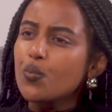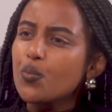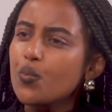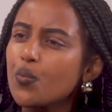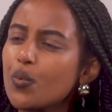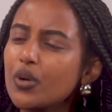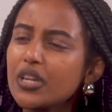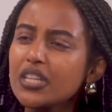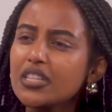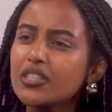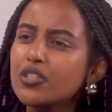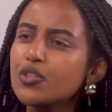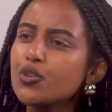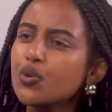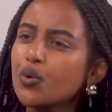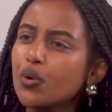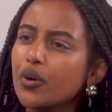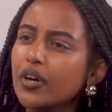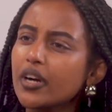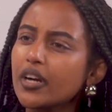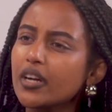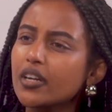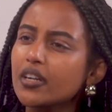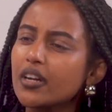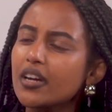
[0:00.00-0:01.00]
What is
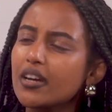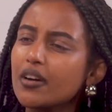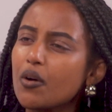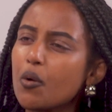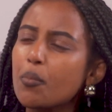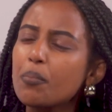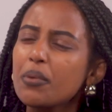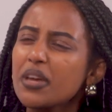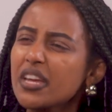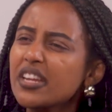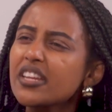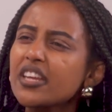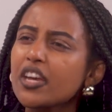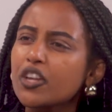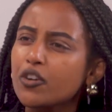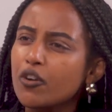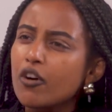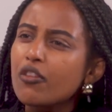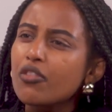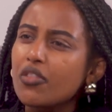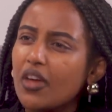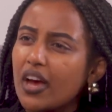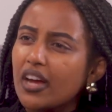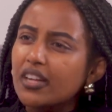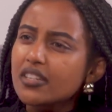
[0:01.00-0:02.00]
your opinion
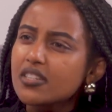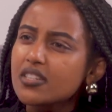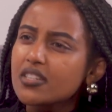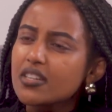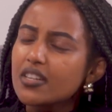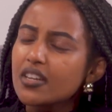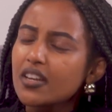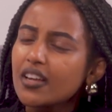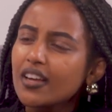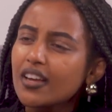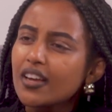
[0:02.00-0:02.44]
on that?